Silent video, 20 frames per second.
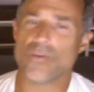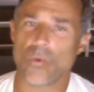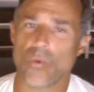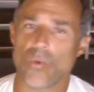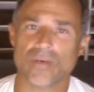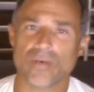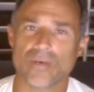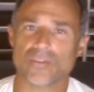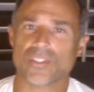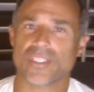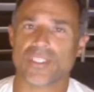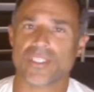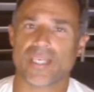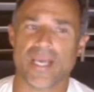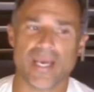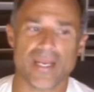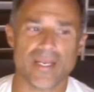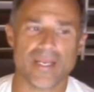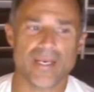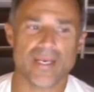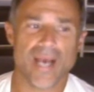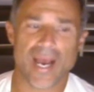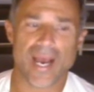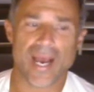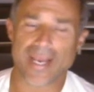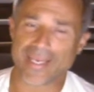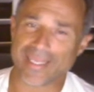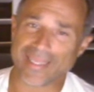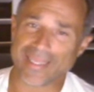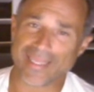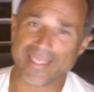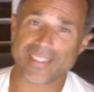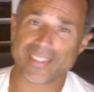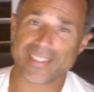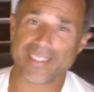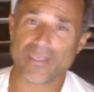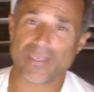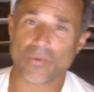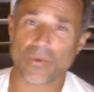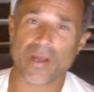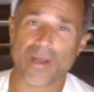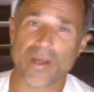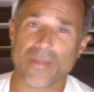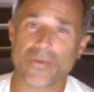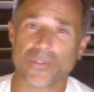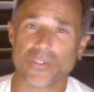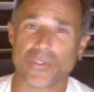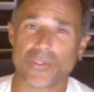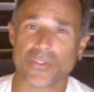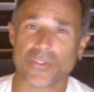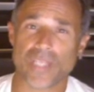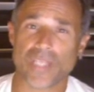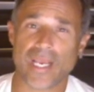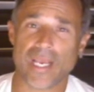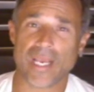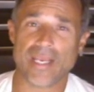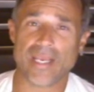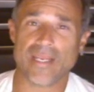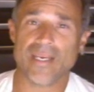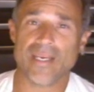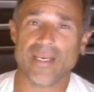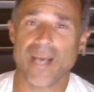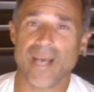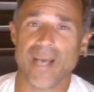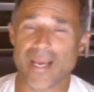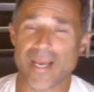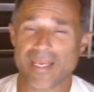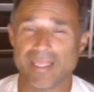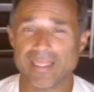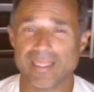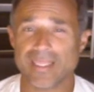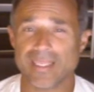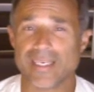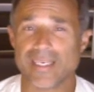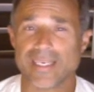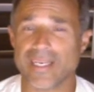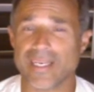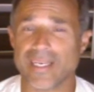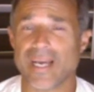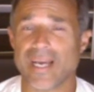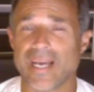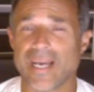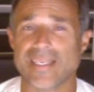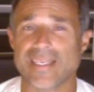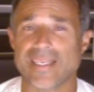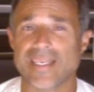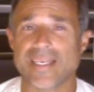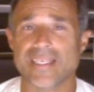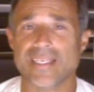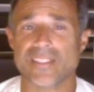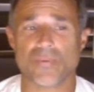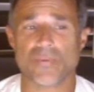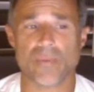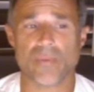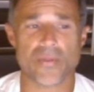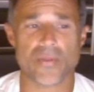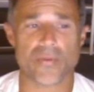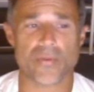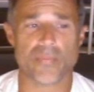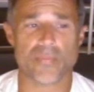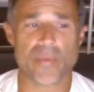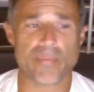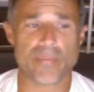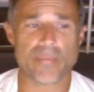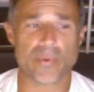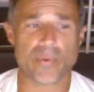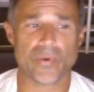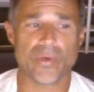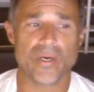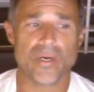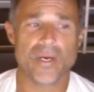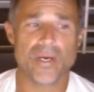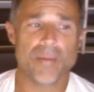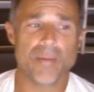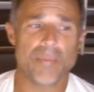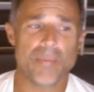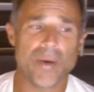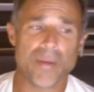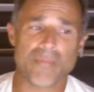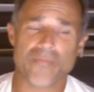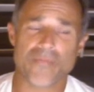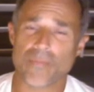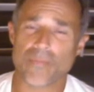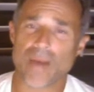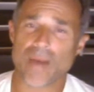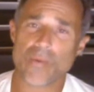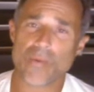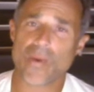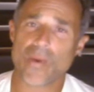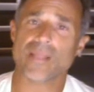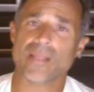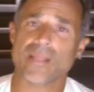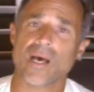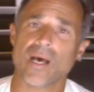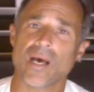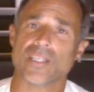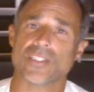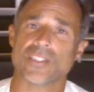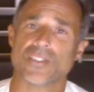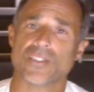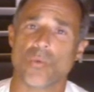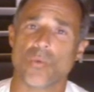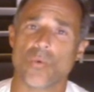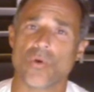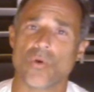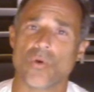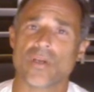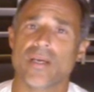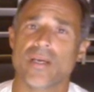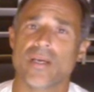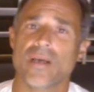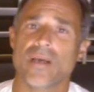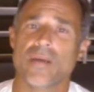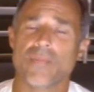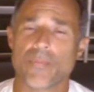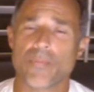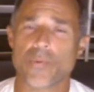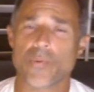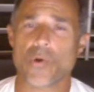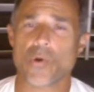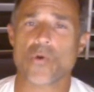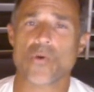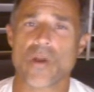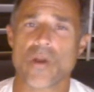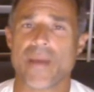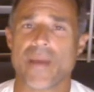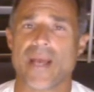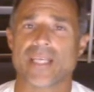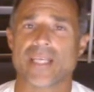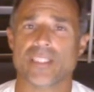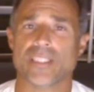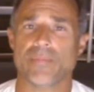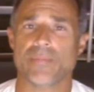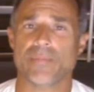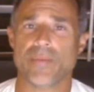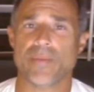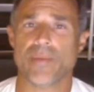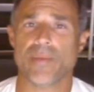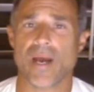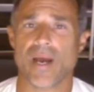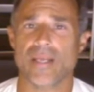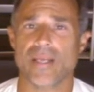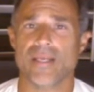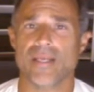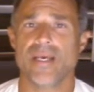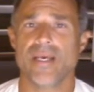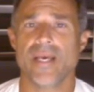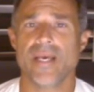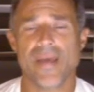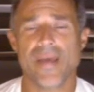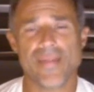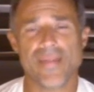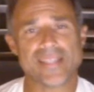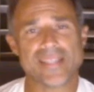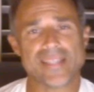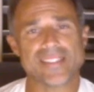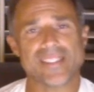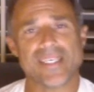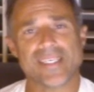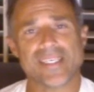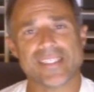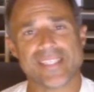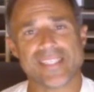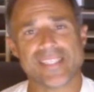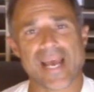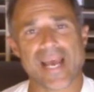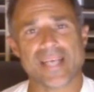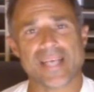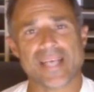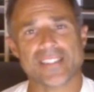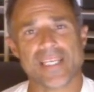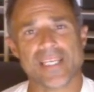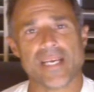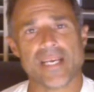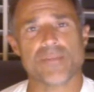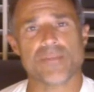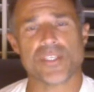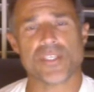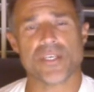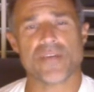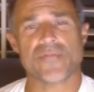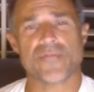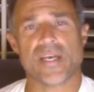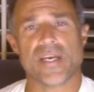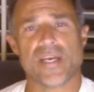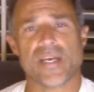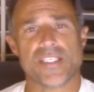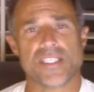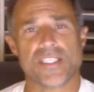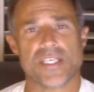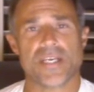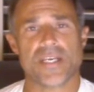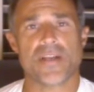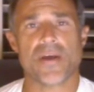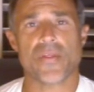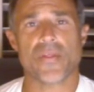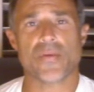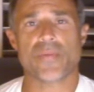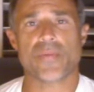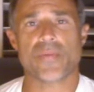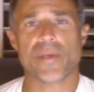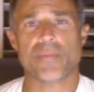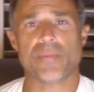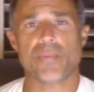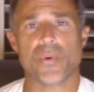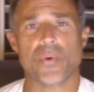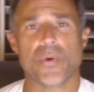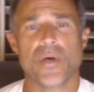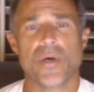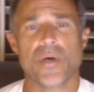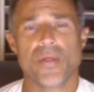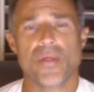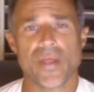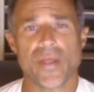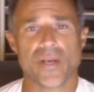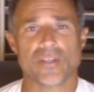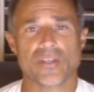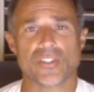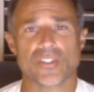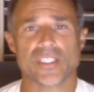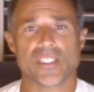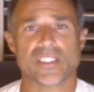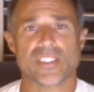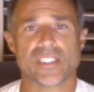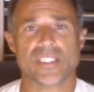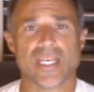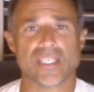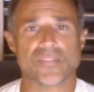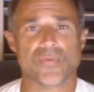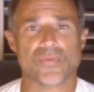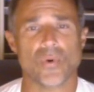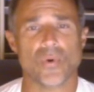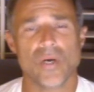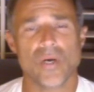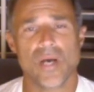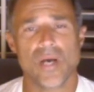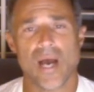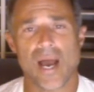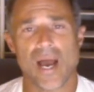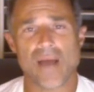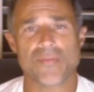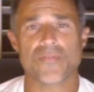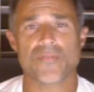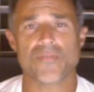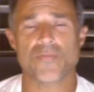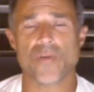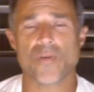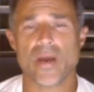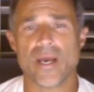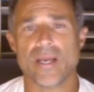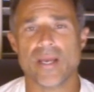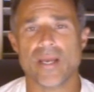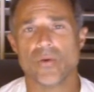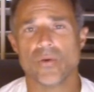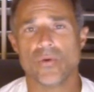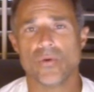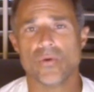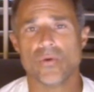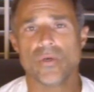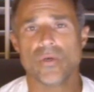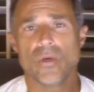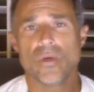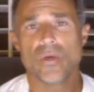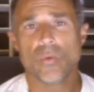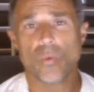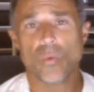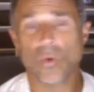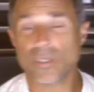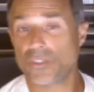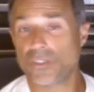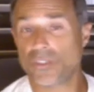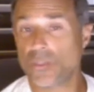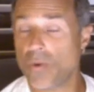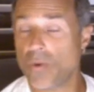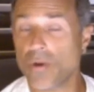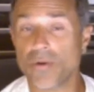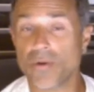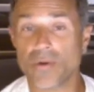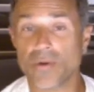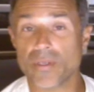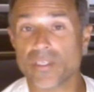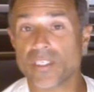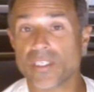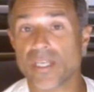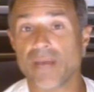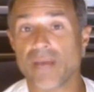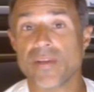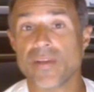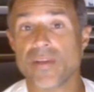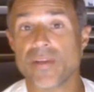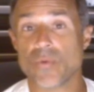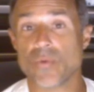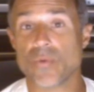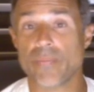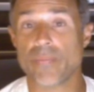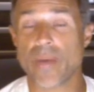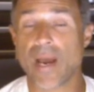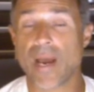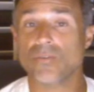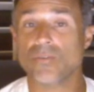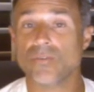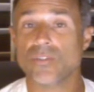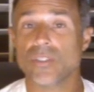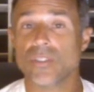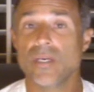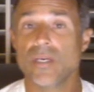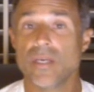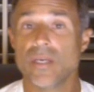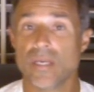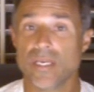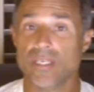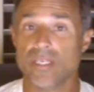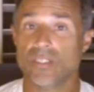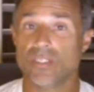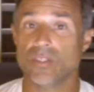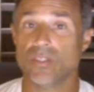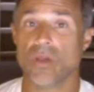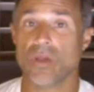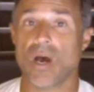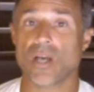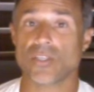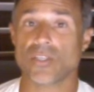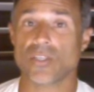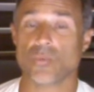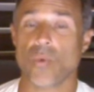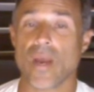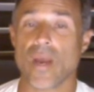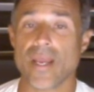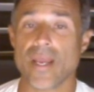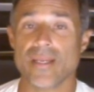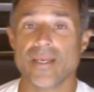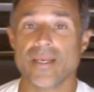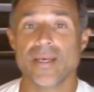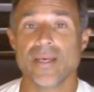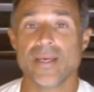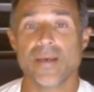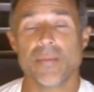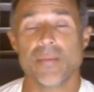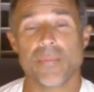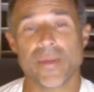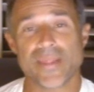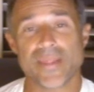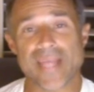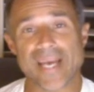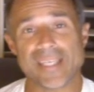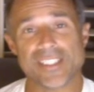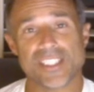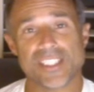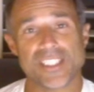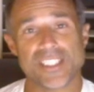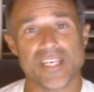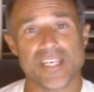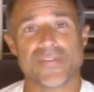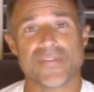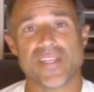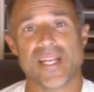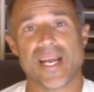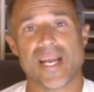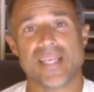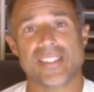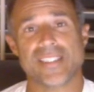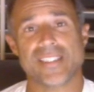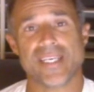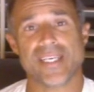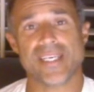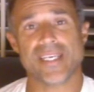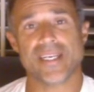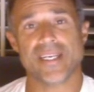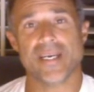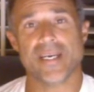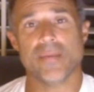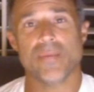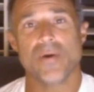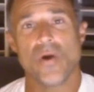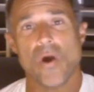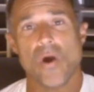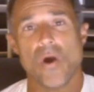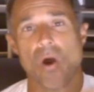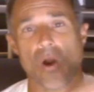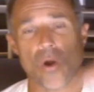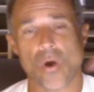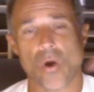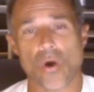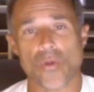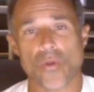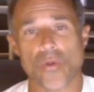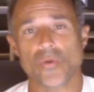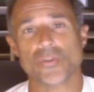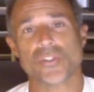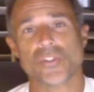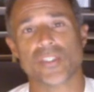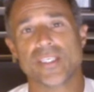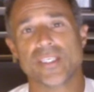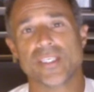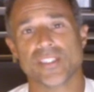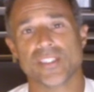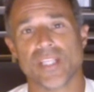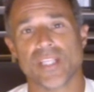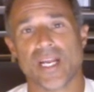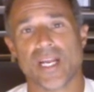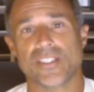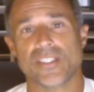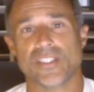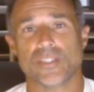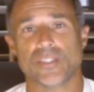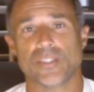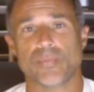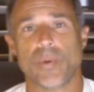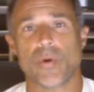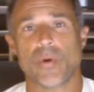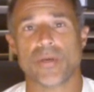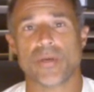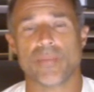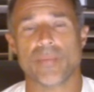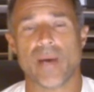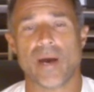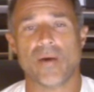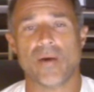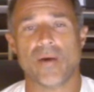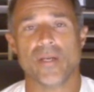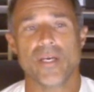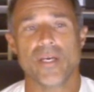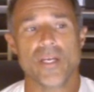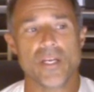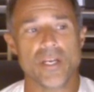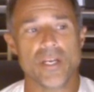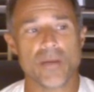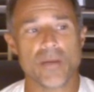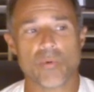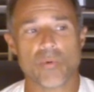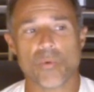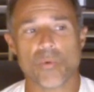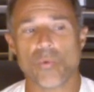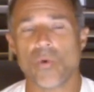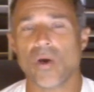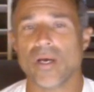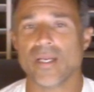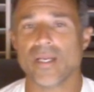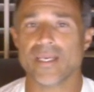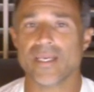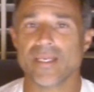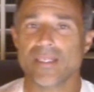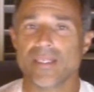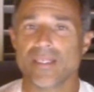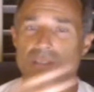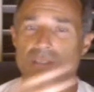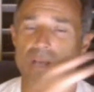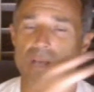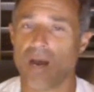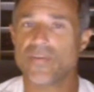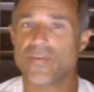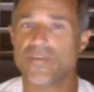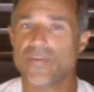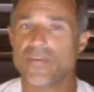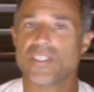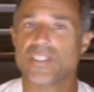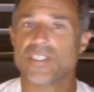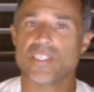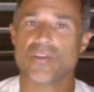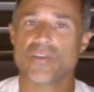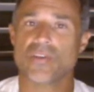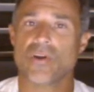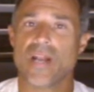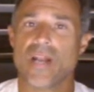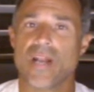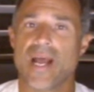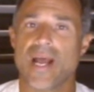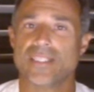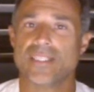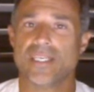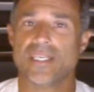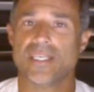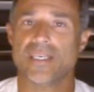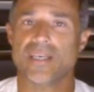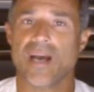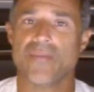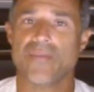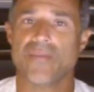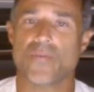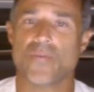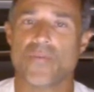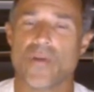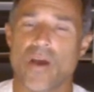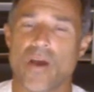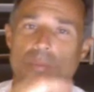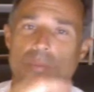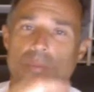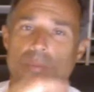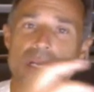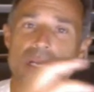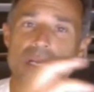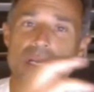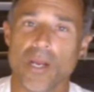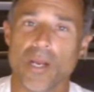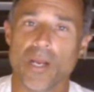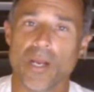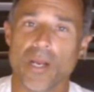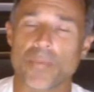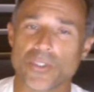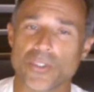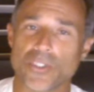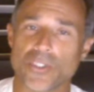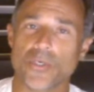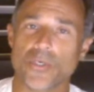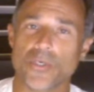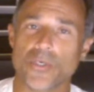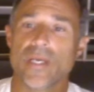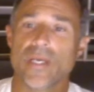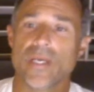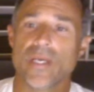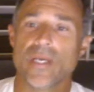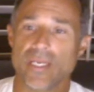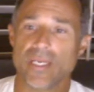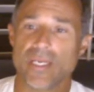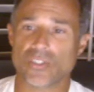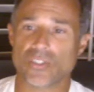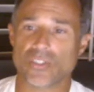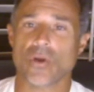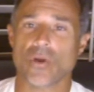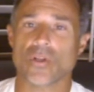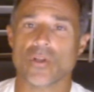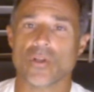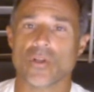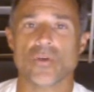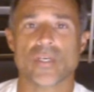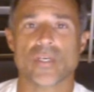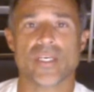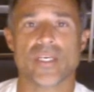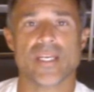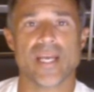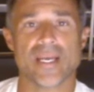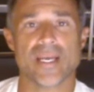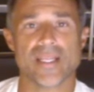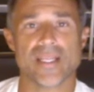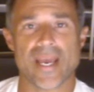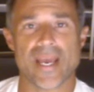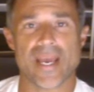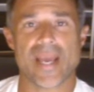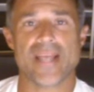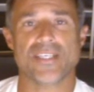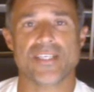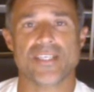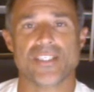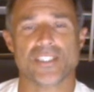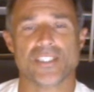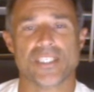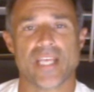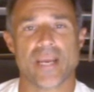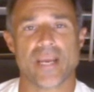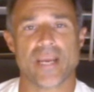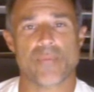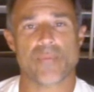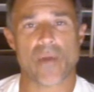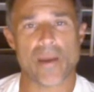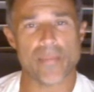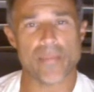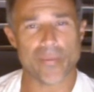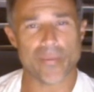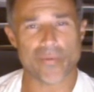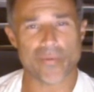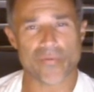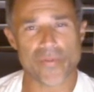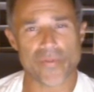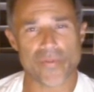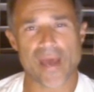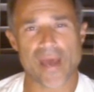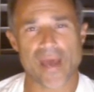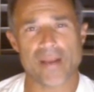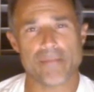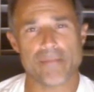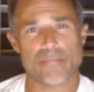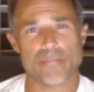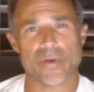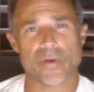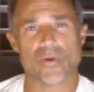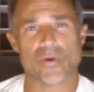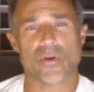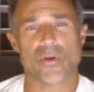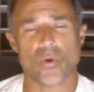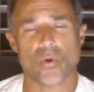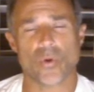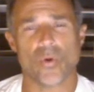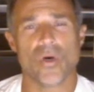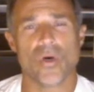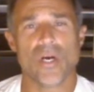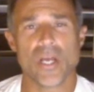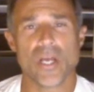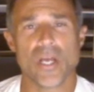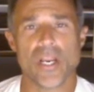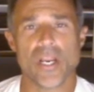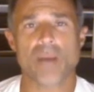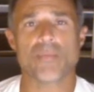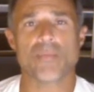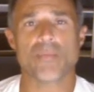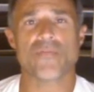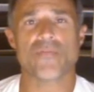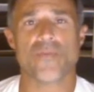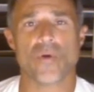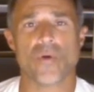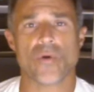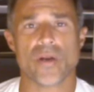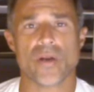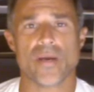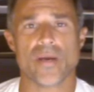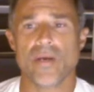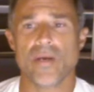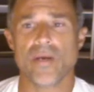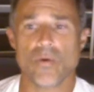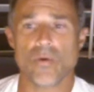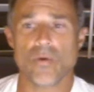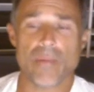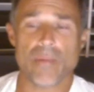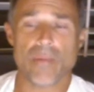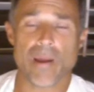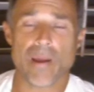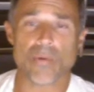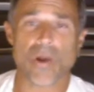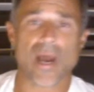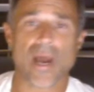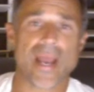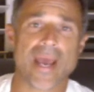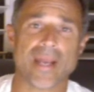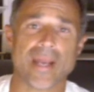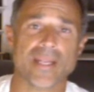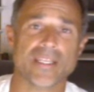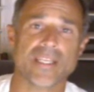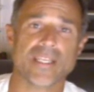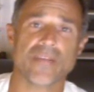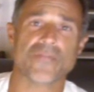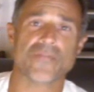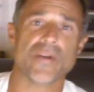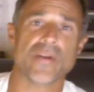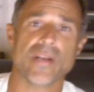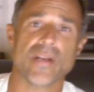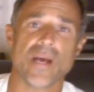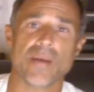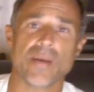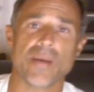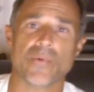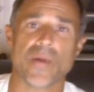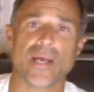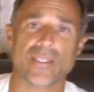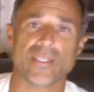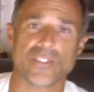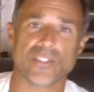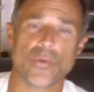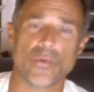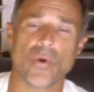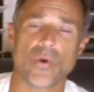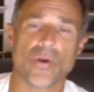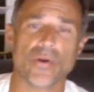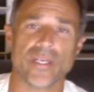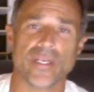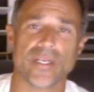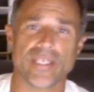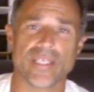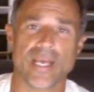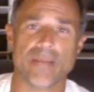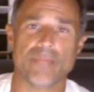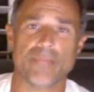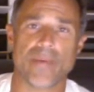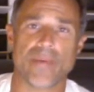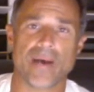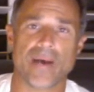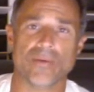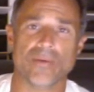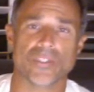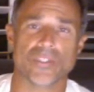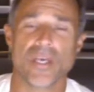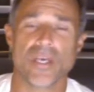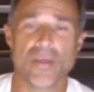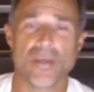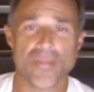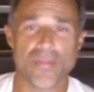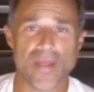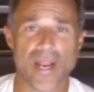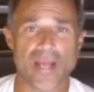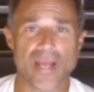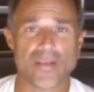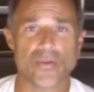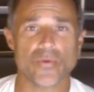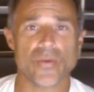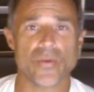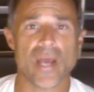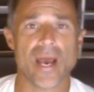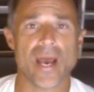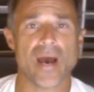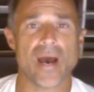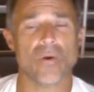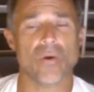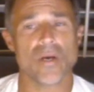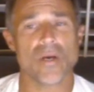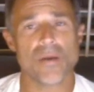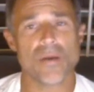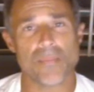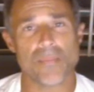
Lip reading: No one else can. I can listen to what others are saying. I can get ideas from other people. But for my weight loss to work, the program has to be mine. And that's the exact same shift I see in other people that are successful. I have a friend who was 273 pounds. He's lost weight. But that shift that I see in him are all those things that I just spoke about. Number one, he obviously started asking God for help. Number two, he started looking at the HSK prime number for that empirical number for him. Remember, I had a different number at 210 pounds than I do now.